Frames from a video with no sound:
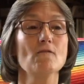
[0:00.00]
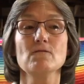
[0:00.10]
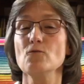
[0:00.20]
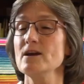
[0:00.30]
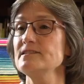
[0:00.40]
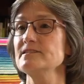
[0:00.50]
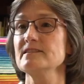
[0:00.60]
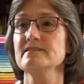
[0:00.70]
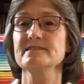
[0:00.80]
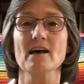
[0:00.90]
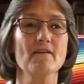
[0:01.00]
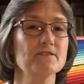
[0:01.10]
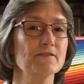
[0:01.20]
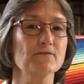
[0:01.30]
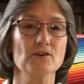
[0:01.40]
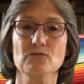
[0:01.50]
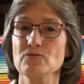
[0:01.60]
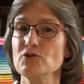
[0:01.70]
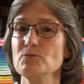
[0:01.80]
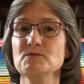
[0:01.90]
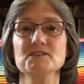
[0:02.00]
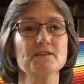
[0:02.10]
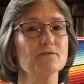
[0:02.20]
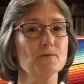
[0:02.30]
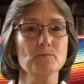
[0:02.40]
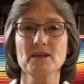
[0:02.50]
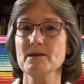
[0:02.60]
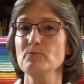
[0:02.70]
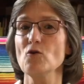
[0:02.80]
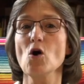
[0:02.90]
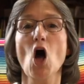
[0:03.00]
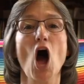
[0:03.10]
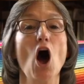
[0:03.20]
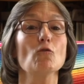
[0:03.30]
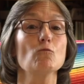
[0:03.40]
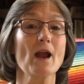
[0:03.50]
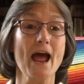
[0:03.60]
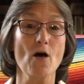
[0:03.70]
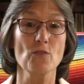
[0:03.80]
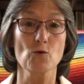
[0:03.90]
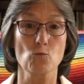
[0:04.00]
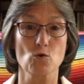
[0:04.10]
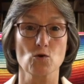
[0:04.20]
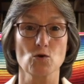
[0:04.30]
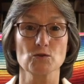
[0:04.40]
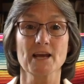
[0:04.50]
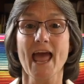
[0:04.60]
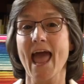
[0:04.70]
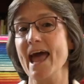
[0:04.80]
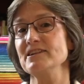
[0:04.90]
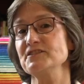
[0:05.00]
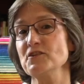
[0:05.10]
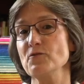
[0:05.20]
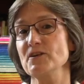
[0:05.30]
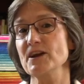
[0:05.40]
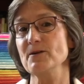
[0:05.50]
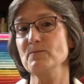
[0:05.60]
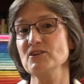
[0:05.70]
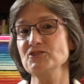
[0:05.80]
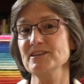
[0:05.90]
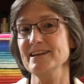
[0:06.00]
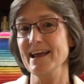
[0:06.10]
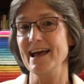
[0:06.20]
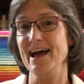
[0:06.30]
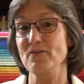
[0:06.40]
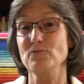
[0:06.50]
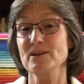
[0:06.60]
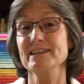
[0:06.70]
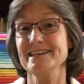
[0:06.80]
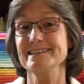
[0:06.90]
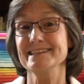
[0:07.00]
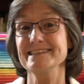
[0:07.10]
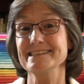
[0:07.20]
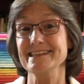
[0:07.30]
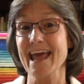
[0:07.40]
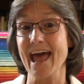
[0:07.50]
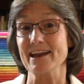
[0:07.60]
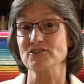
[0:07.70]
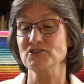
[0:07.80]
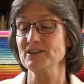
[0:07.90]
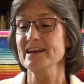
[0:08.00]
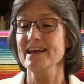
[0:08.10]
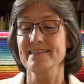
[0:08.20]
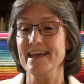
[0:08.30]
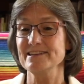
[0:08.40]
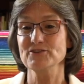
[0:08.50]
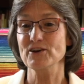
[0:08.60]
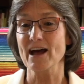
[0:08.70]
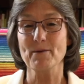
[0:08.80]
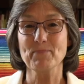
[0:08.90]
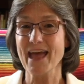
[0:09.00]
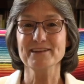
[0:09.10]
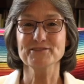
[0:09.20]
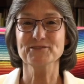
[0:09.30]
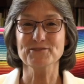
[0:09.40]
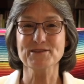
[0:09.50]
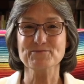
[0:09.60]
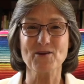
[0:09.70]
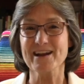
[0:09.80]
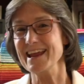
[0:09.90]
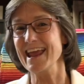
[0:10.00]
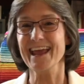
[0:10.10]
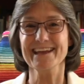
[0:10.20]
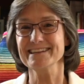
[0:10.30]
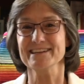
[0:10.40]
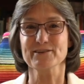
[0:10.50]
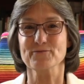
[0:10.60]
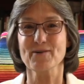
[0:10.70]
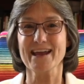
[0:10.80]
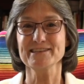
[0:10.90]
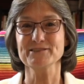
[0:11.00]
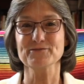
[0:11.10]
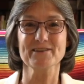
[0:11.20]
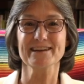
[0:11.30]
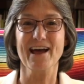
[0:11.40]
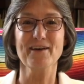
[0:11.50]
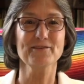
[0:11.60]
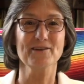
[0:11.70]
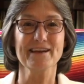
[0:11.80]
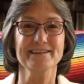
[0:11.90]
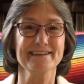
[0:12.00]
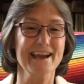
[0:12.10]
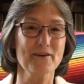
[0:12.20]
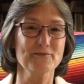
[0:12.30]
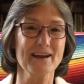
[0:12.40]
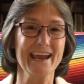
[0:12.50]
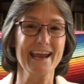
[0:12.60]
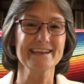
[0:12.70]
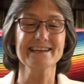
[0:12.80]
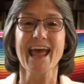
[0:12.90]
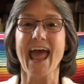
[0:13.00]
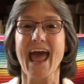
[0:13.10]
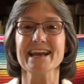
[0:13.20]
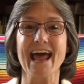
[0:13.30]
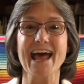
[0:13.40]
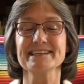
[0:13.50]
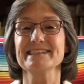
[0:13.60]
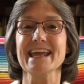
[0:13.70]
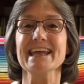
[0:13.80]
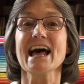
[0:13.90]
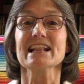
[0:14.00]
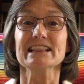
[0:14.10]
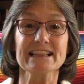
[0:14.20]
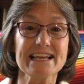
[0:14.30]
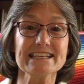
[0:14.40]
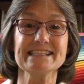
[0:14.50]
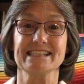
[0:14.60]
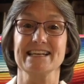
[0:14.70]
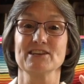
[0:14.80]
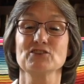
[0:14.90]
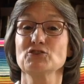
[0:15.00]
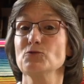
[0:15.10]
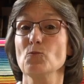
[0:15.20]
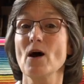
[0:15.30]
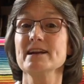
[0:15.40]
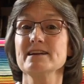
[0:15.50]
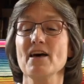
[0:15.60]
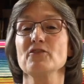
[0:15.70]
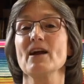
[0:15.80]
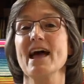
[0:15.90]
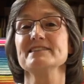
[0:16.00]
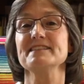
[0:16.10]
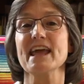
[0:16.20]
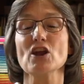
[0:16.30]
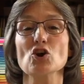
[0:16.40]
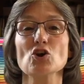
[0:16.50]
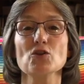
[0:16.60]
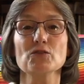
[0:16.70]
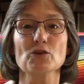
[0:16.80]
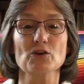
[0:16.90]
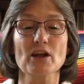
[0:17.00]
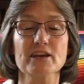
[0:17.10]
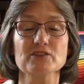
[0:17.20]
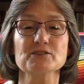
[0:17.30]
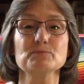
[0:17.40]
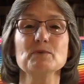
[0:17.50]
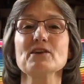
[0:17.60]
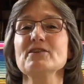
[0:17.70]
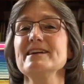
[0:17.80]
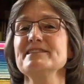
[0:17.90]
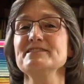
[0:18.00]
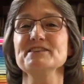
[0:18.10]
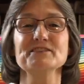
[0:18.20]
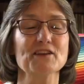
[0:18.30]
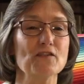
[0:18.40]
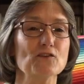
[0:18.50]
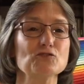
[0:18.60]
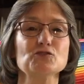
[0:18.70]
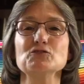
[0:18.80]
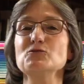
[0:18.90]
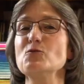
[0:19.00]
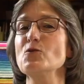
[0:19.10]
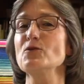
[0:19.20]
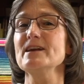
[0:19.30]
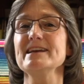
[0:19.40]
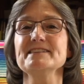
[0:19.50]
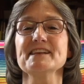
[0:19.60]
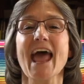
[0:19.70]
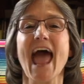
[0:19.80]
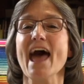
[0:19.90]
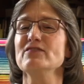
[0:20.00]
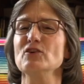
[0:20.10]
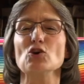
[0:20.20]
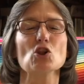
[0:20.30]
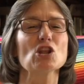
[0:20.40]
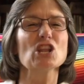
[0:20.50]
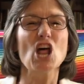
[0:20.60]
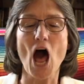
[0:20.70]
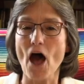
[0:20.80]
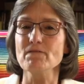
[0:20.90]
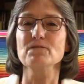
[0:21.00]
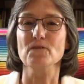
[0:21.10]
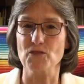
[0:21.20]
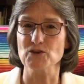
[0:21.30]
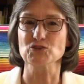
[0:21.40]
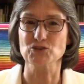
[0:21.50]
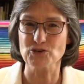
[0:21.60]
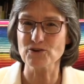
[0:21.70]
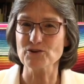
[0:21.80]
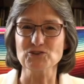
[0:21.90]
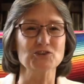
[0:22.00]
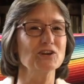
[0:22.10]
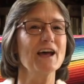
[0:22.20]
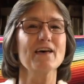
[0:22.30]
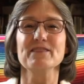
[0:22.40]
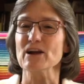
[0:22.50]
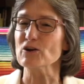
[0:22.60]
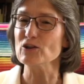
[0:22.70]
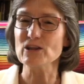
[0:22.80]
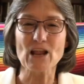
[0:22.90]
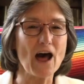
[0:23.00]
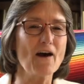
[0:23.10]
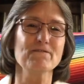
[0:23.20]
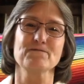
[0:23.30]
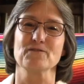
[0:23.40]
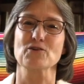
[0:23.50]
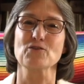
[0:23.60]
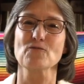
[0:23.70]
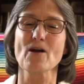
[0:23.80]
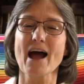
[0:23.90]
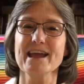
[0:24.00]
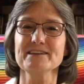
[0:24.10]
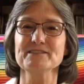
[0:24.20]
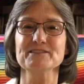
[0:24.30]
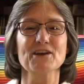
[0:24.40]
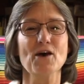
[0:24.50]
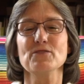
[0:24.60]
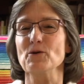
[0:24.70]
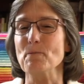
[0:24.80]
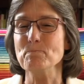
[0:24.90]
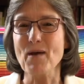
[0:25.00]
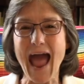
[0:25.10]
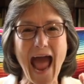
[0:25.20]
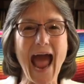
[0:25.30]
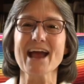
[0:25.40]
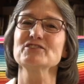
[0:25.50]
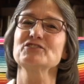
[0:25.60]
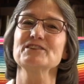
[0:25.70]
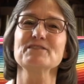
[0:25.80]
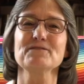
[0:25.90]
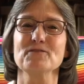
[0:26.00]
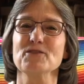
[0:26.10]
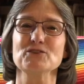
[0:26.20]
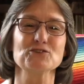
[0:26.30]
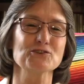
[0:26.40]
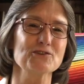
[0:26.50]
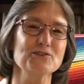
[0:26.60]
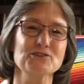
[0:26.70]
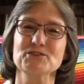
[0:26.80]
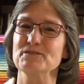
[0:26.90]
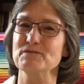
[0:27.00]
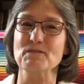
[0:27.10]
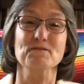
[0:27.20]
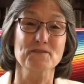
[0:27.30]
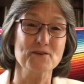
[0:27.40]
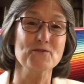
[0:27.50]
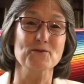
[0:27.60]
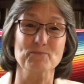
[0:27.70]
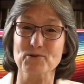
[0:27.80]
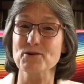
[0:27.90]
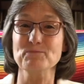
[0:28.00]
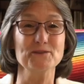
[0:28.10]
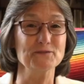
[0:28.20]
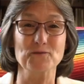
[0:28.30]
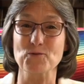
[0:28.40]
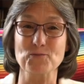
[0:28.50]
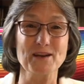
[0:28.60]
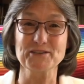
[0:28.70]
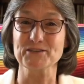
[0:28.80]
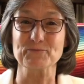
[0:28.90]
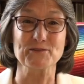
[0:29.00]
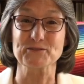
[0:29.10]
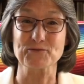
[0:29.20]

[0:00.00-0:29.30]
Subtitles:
Voices of different groups, different people around the world. And so the commission really did sketch. They took a pencil in one hand and an eraser in the other hand, and as they listened to one another, as they heard their experiences and their stories and their love for the church, their love for Christ, their passion for the church to fulfill the purpose for which it was